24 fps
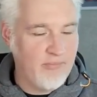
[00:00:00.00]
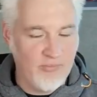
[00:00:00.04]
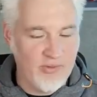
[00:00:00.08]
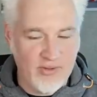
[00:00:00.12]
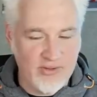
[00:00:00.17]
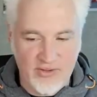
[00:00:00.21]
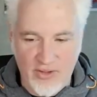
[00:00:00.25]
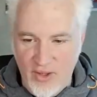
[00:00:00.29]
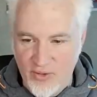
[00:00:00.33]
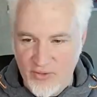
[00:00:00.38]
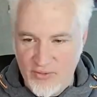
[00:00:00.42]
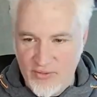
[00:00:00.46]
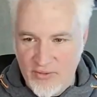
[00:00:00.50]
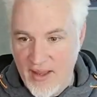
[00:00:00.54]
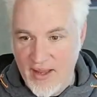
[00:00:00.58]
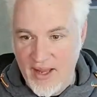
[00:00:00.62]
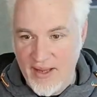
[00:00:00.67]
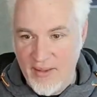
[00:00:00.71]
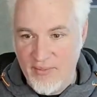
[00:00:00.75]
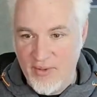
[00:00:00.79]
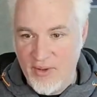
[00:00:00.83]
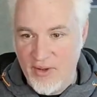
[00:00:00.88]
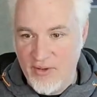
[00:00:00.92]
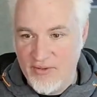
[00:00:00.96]
result.
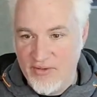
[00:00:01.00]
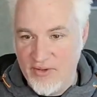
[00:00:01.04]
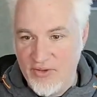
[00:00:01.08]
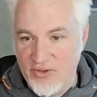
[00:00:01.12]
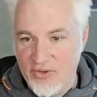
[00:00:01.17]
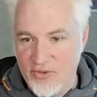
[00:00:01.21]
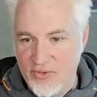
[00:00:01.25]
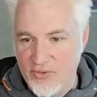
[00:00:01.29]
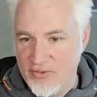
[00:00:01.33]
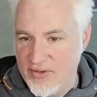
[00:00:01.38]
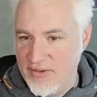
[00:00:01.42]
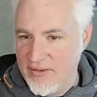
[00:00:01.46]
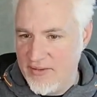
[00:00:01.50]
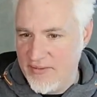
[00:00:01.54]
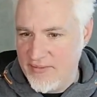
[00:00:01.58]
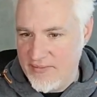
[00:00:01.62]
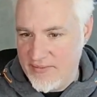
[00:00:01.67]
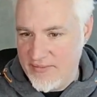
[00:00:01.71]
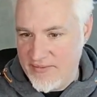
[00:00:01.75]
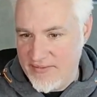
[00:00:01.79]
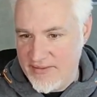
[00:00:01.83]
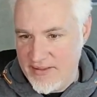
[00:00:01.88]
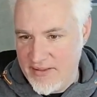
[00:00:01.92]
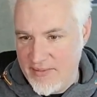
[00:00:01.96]
I'm going to choose
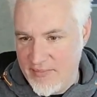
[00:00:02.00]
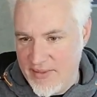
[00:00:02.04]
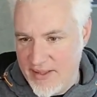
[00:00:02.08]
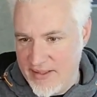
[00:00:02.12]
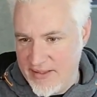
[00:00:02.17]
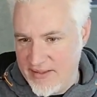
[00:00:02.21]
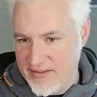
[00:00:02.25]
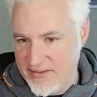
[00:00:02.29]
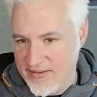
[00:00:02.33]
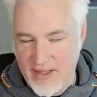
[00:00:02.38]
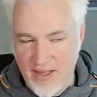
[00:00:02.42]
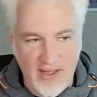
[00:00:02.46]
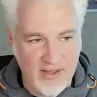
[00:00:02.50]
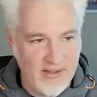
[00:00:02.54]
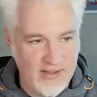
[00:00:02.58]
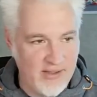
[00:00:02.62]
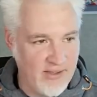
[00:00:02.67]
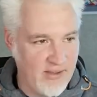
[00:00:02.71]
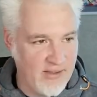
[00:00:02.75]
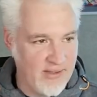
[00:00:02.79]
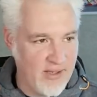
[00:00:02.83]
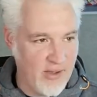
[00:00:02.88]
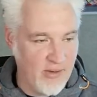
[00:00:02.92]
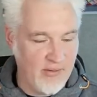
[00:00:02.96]
cinematic style
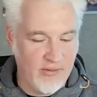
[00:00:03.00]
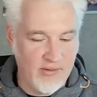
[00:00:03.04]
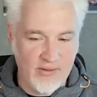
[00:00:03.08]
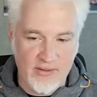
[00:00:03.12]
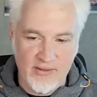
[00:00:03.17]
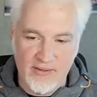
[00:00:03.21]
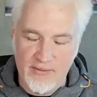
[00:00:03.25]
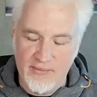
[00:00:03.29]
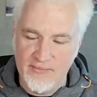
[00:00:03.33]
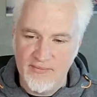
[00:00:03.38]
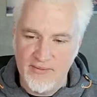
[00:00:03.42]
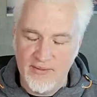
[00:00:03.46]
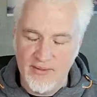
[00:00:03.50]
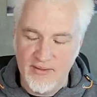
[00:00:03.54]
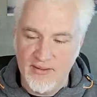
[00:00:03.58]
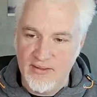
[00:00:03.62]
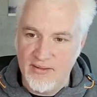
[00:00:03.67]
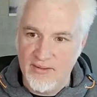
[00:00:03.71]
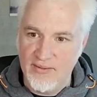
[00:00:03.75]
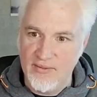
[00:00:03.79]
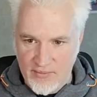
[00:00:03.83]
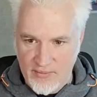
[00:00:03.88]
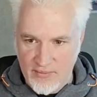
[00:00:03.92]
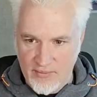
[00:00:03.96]
here now.
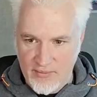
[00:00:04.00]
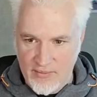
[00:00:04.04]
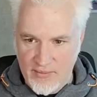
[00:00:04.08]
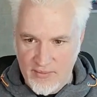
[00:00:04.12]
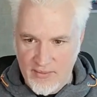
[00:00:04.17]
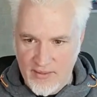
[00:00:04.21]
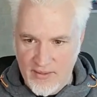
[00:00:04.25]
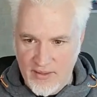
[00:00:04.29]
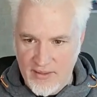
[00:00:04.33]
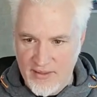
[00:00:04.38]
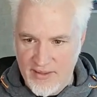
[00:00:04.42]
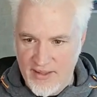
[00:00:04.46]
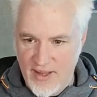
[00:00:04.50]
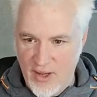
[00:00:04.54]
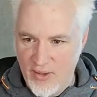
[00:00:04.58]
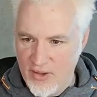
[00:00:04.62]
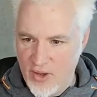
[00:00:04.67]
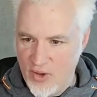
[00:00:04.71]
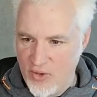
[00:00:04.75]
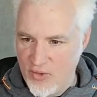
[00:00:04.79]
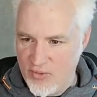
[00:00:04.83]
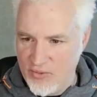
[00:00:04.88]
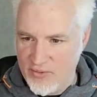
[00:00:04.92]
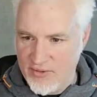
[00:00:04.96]
Now
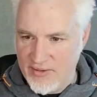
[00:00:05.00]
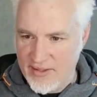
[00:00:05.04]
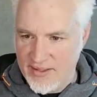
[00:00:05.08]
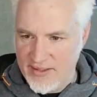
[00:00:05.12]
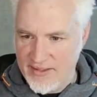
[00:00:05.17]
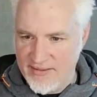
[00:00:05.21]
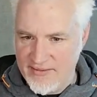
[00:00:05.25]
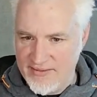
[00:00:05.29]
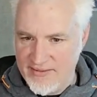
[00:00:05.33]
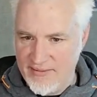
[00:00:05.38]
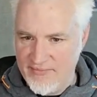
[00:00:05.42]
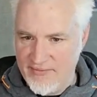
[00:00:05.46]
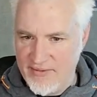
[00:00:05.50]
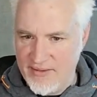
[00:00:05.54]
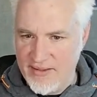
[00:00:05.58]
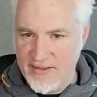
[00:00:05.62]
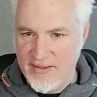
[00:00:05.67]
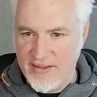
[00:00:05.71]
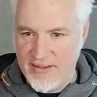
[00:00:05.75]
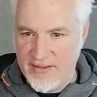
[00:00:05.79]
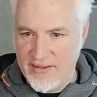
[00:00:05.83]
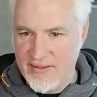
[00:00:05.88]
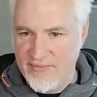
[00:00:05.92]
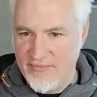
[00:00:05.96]
the whole thing is
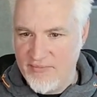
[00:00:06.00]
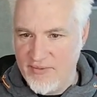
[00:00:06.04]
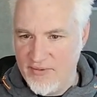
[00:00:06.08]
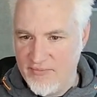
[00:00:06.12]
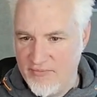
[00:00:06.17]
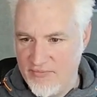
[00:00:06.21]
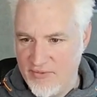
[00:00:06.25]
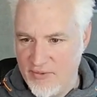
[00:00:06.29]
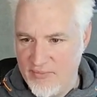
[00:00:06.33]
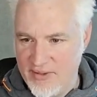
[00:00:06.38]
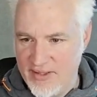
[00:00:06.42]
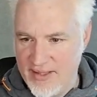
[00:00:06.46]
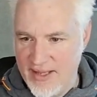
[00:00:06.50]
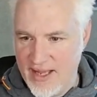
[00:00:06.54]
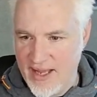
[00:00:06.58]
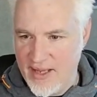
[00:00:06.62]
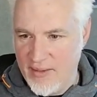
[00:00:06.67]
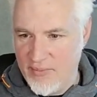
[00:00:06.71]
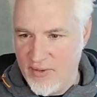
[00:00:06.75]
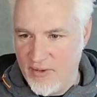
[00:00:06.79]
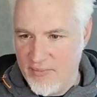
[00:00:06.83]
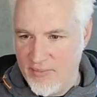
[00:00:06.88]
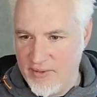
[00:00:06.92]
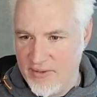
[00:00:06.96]
definitely different from the
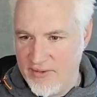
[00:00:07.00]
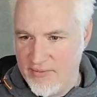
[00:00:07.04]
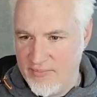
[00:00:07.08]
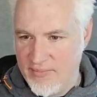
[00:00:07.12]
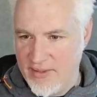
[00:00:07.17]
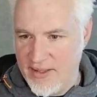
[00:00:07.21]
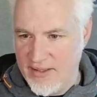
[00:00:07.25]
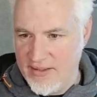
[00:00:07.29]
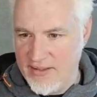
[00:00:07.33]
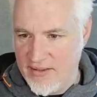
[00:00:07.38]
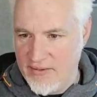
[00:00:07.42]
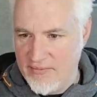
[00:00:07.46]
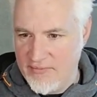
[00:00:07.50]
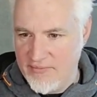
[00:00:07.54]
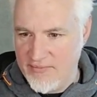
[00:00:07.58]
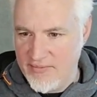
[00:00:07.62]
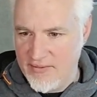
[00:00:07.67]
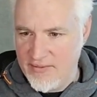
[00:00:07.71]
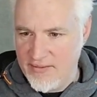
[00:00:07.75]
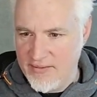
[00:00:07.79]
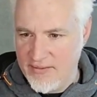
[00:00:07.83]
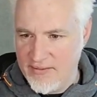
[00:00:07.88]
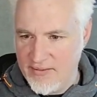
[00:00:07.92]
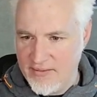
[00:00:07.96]
camera perspective.
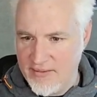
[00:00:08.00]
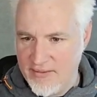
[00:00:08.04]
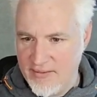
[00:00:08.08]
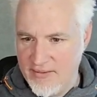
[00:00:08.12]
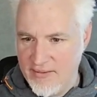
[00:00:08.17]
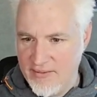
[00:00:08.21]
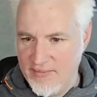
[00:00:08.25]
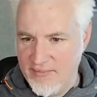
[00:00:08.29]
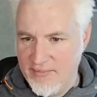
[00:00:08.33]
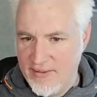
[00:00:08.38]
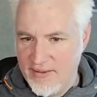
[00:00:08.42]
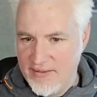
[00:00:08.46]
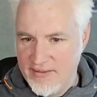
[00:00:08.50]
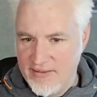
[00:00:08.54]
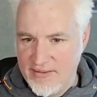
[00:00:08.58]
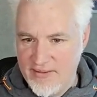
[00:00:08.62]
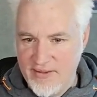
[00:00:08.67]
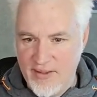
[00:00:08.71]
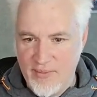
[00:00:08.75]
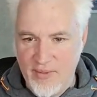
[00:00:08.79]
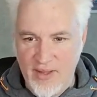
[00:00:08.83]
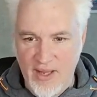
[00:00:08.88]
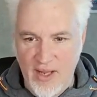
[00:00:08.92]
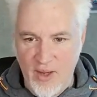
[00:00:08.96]
It's
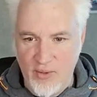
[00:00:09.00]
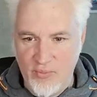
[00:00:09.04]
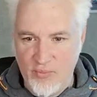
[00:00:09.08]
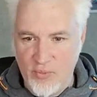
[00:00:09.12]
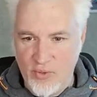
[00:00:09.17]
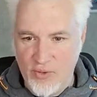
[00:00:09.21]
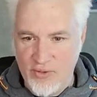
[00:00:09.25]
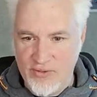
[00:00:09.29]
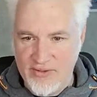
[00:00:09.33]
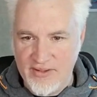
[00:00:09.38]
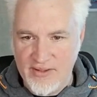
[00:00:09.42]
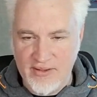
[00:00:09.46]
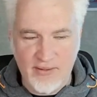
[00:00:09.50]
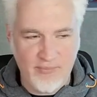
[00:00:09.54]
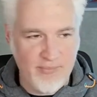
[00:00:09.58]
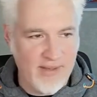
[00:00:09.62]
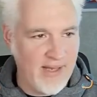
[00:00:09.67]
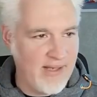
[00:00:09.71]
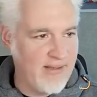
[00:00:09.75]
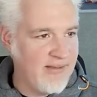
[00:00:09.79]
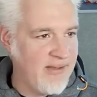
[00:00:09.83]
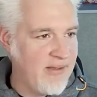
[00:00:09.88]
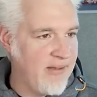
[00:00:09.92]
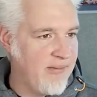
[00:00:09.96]
somehow more
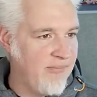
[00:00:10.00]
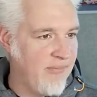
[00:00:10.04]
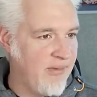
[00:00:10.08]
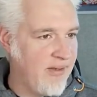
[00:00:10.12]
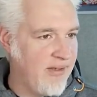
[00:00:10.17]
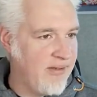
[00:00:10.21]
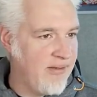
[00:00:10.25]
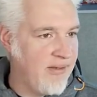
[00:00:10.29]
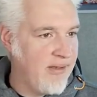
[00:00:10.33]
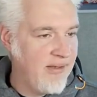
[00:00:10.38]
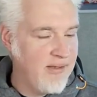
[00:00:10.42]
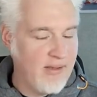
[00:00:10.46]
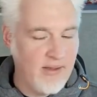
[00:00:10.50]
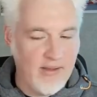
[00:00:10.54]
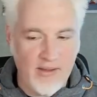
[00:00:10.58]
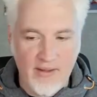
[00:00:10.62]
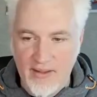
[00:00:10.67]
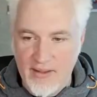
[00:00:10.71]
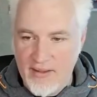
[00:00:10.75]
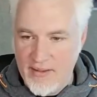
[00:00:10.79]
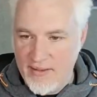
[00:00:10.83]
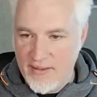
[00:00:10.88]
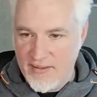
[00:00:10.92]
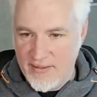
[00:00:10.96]
cinematic, but
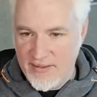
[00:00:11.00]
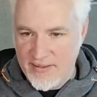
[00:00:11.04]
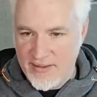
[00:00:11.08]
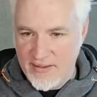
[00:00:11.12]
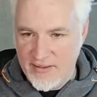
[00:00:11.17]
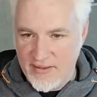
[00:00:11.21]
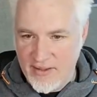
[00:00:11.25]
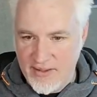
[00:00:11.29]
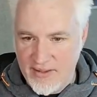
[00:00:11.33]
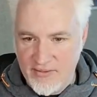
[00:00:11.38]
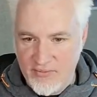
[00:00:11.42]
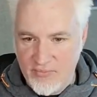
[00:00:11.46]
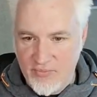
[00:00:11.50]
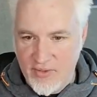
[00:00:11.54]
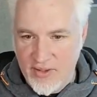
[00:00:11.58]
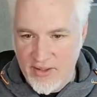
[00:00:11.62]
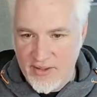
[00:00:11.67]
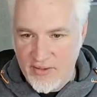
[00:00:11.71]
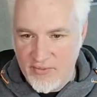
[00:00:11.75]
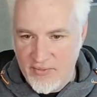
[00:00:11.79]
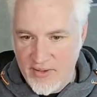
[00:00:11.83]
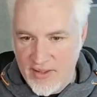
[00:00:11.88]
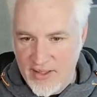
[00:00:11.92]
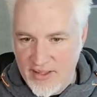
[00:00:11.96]
it doesn't
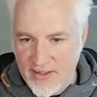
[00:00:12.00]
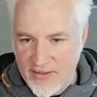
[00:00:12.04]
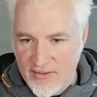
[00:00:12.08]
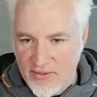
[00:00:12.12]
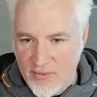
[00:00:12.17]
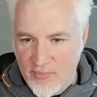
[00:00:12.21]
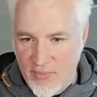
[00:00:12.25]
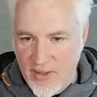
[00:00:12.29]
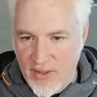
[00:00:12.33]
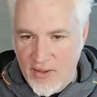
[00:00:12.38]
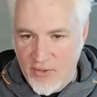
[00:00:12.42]
really relate to my